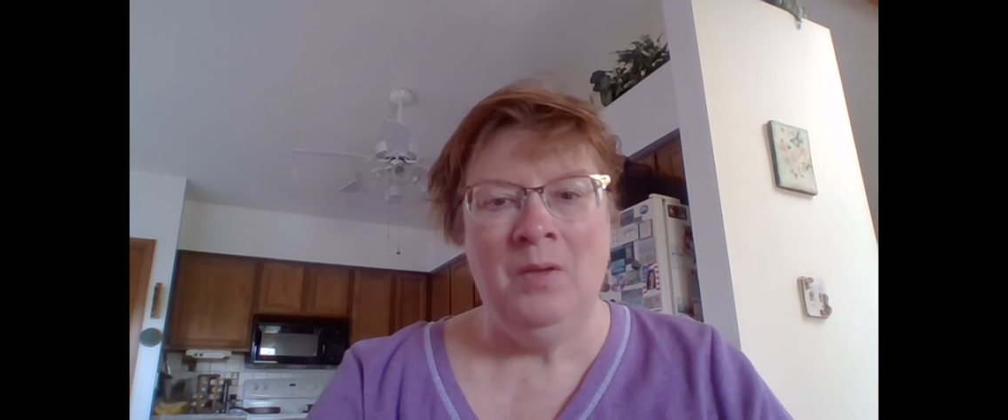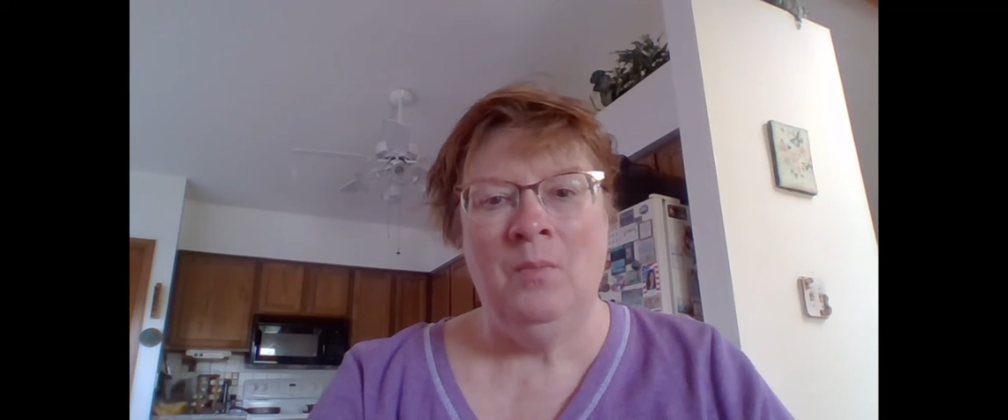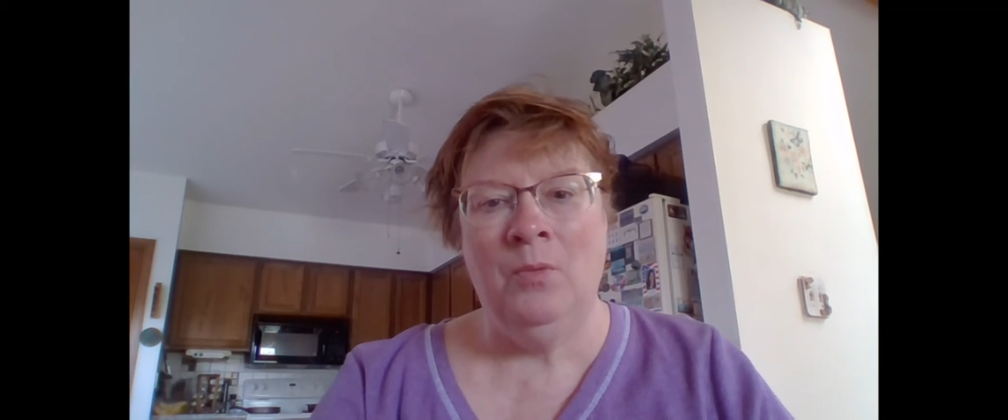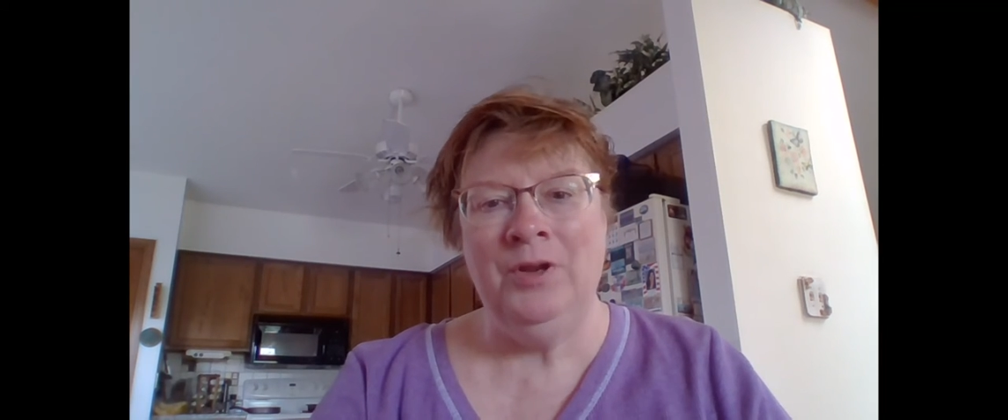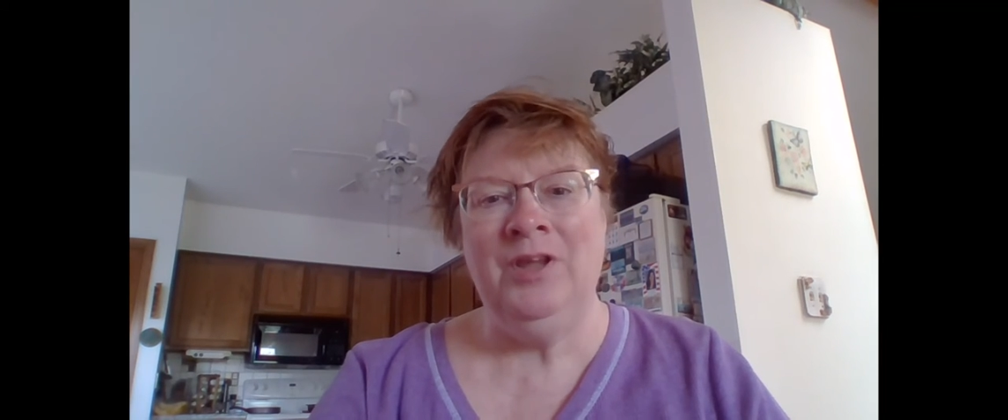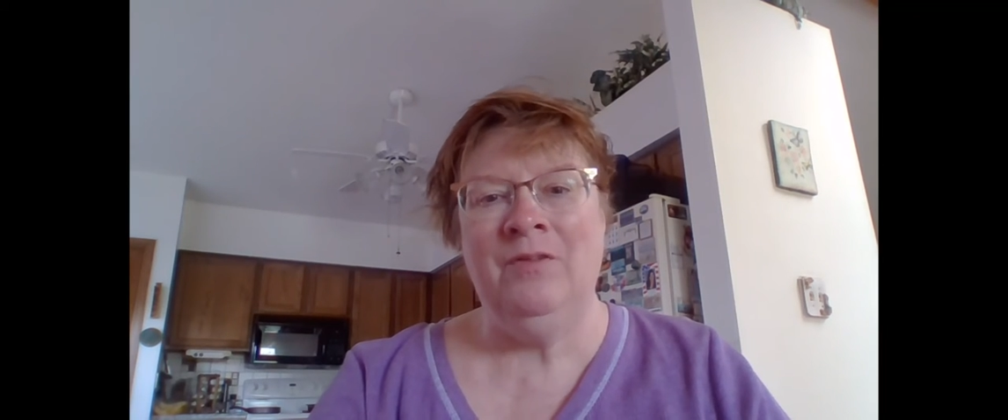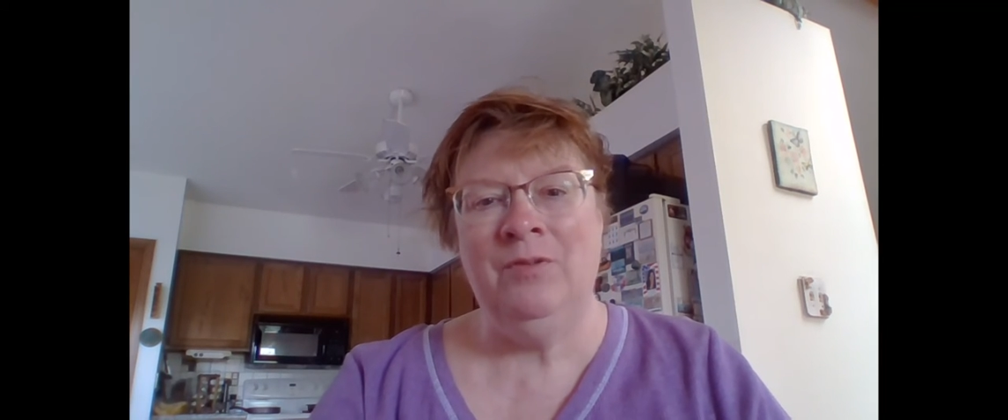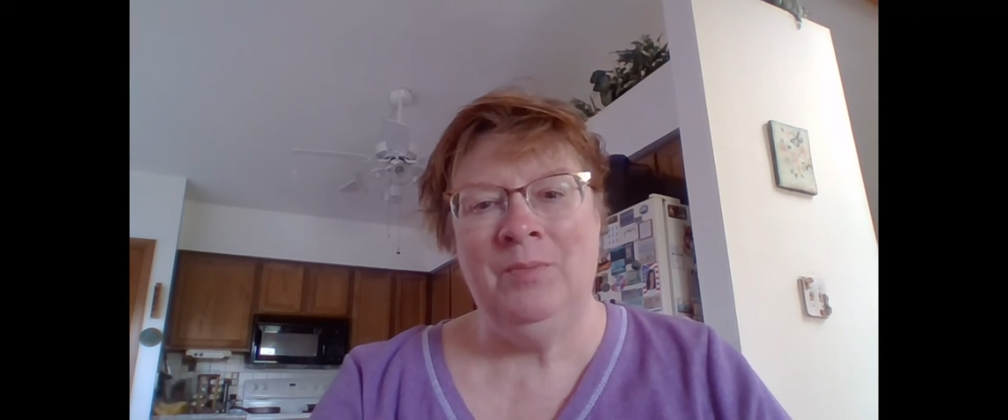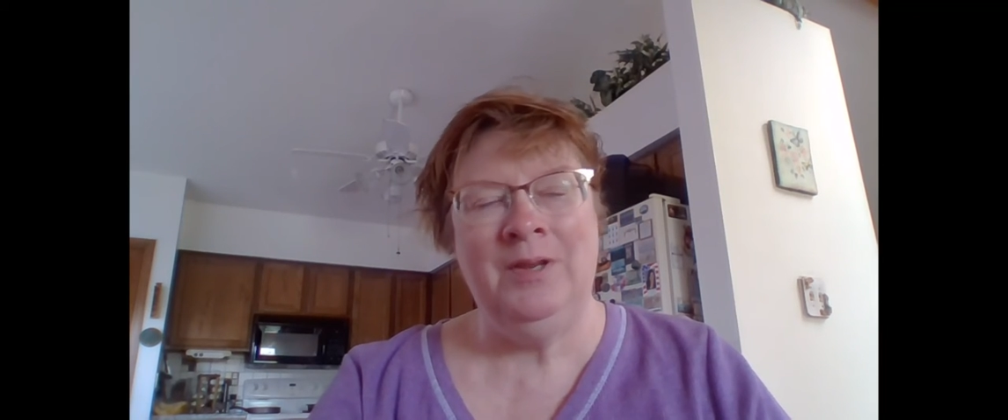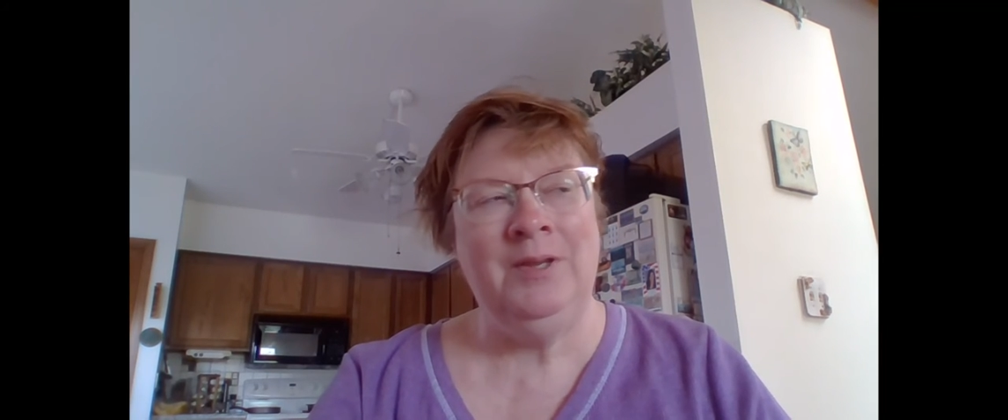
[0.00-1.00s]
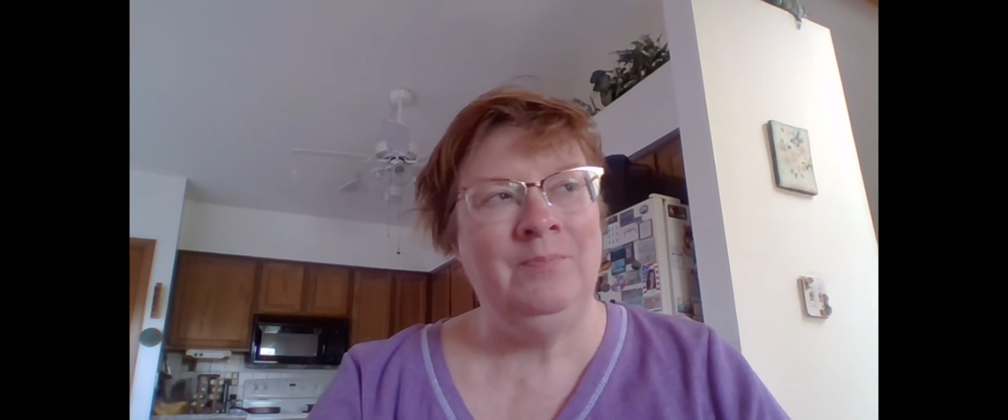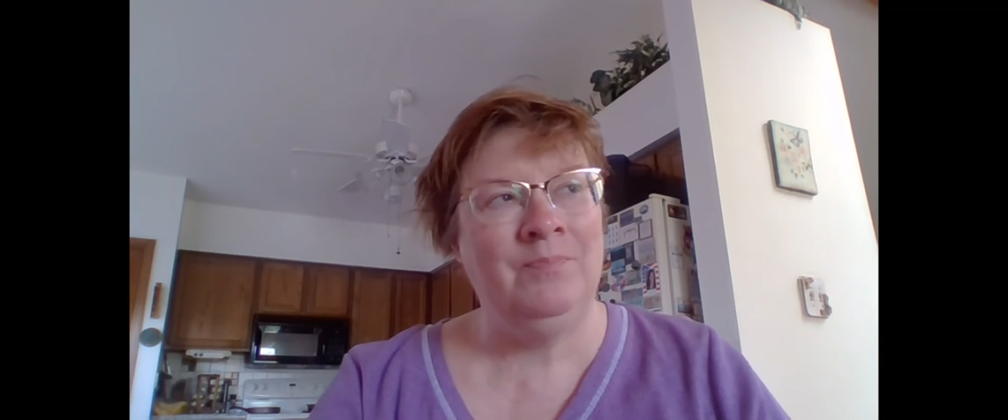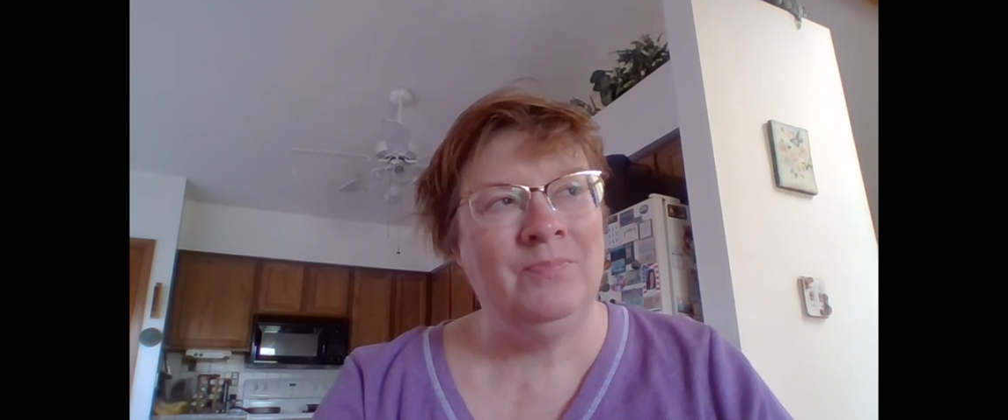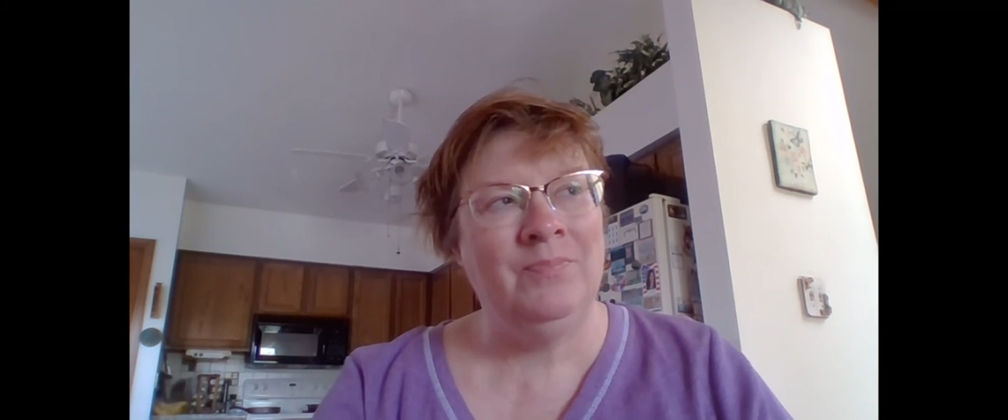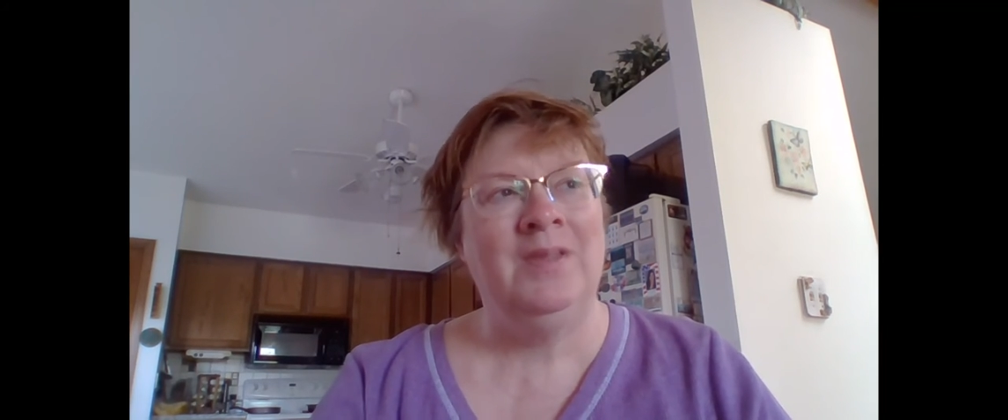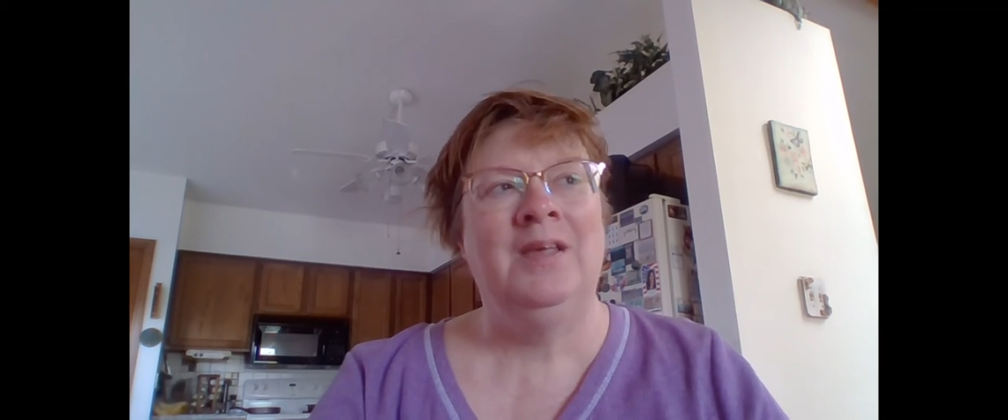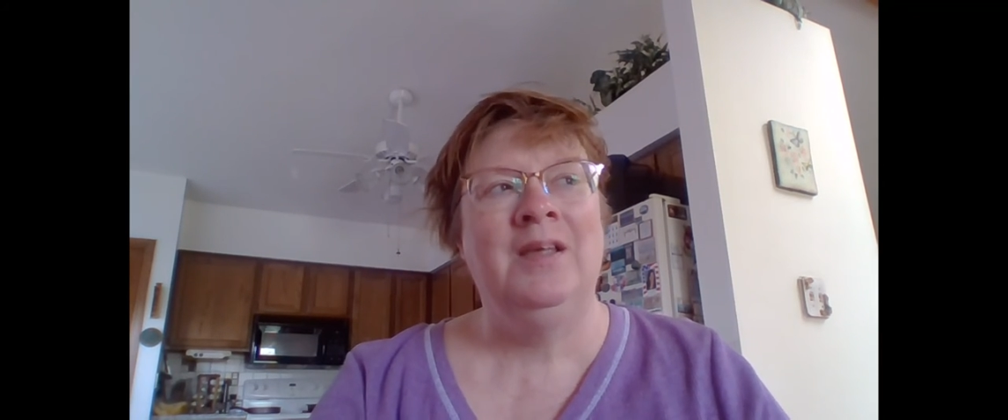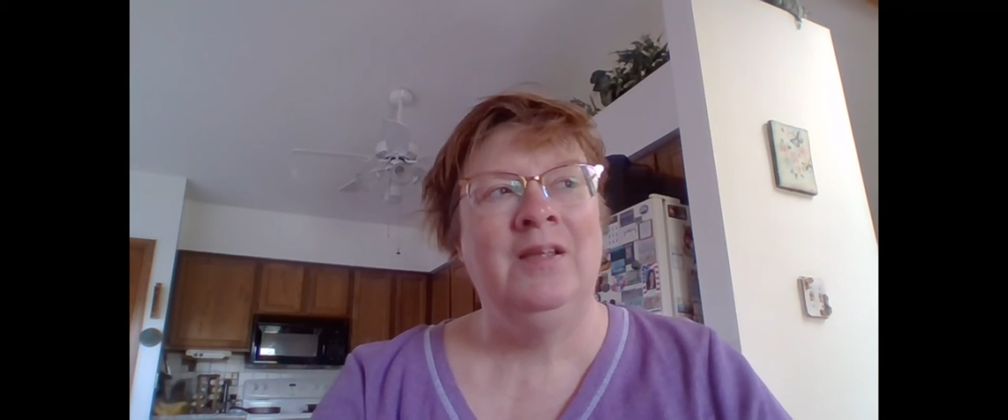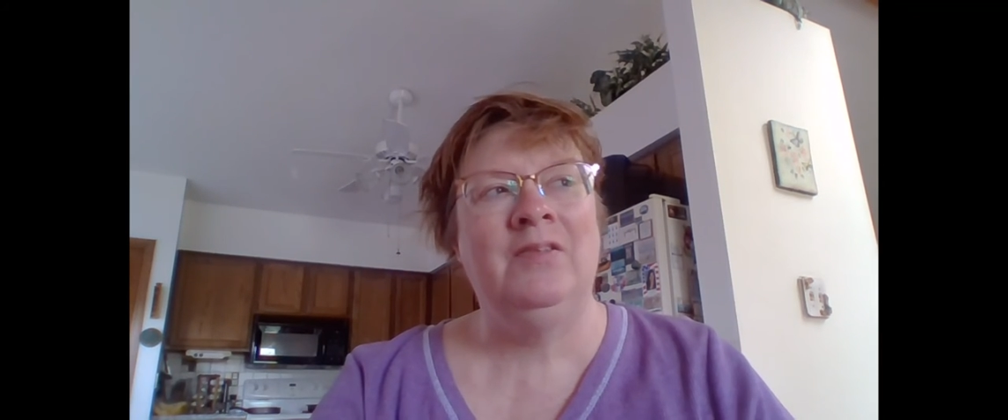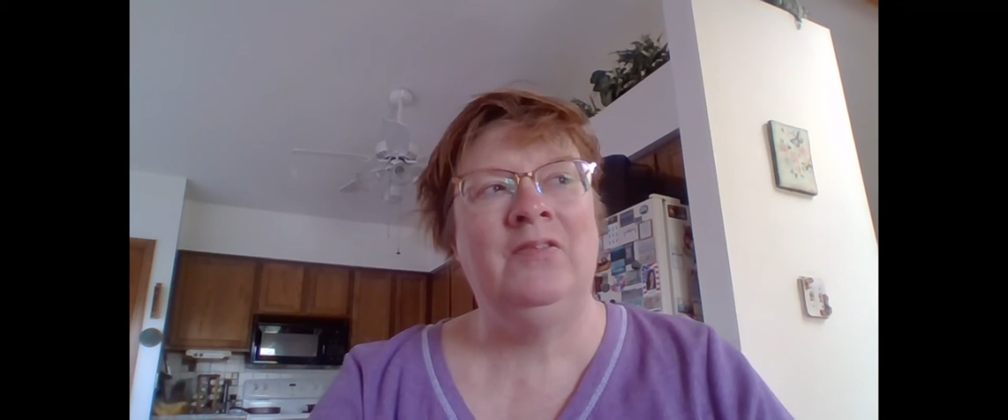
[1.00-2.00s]
Morning, everybody.
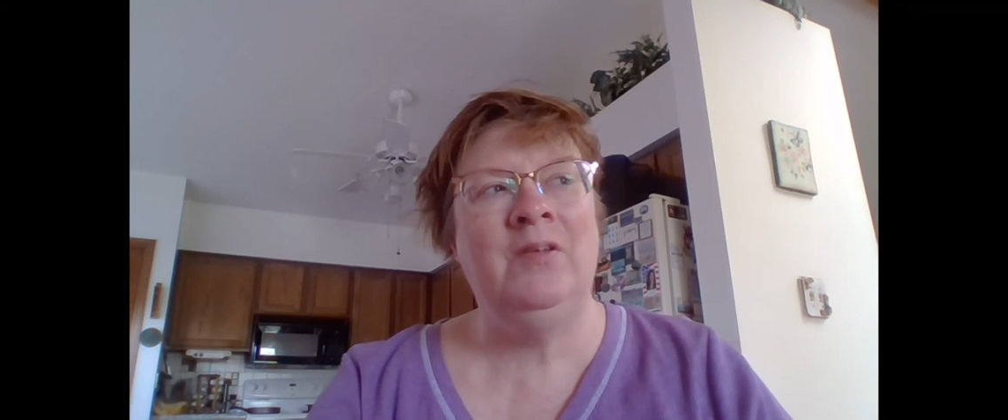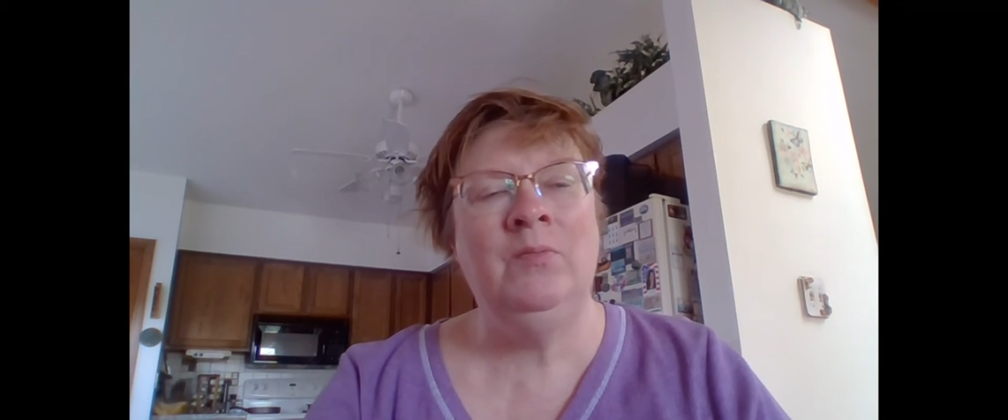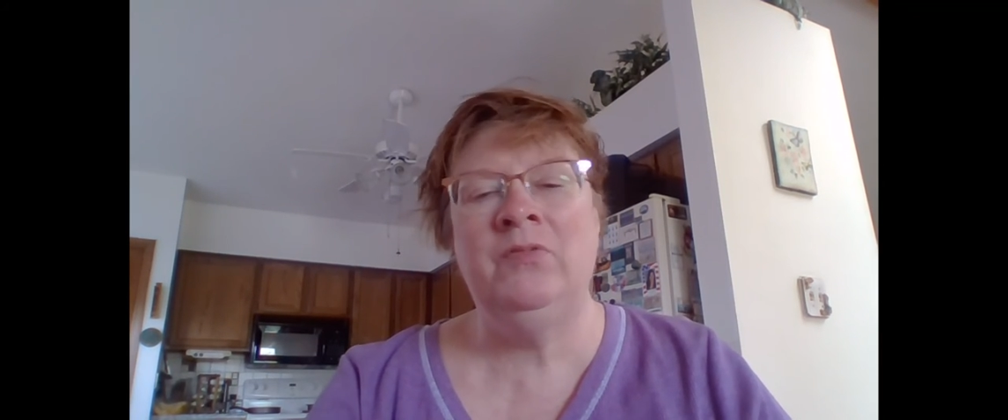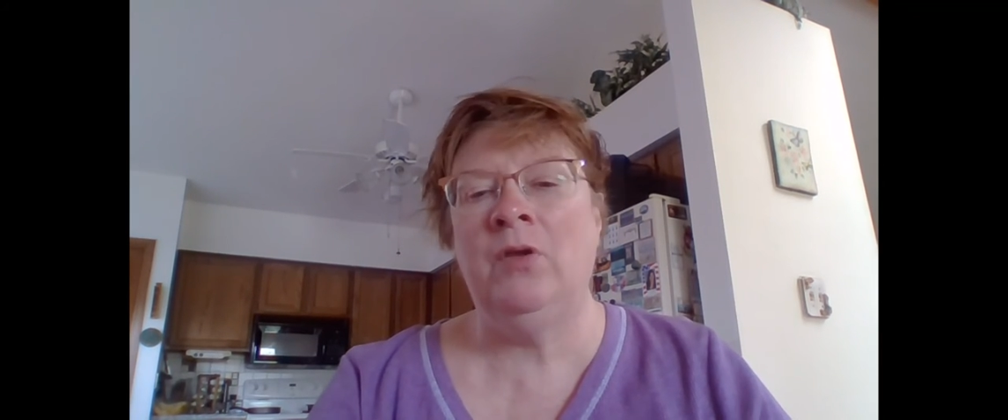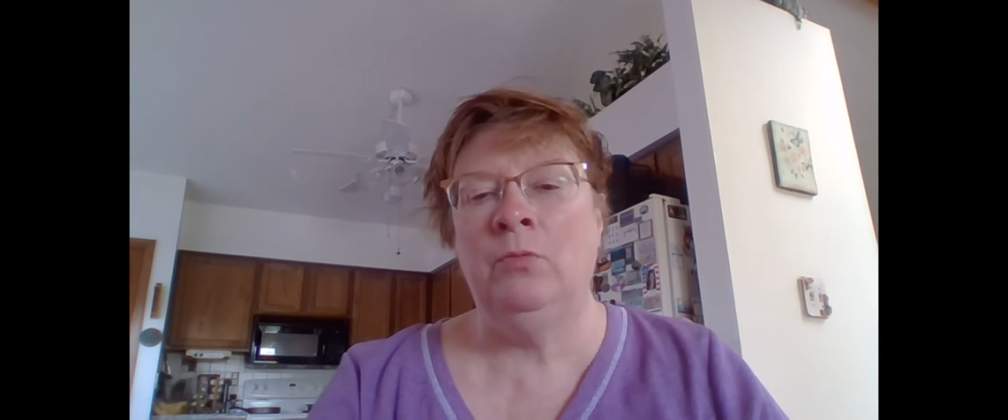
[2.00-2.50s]
Seems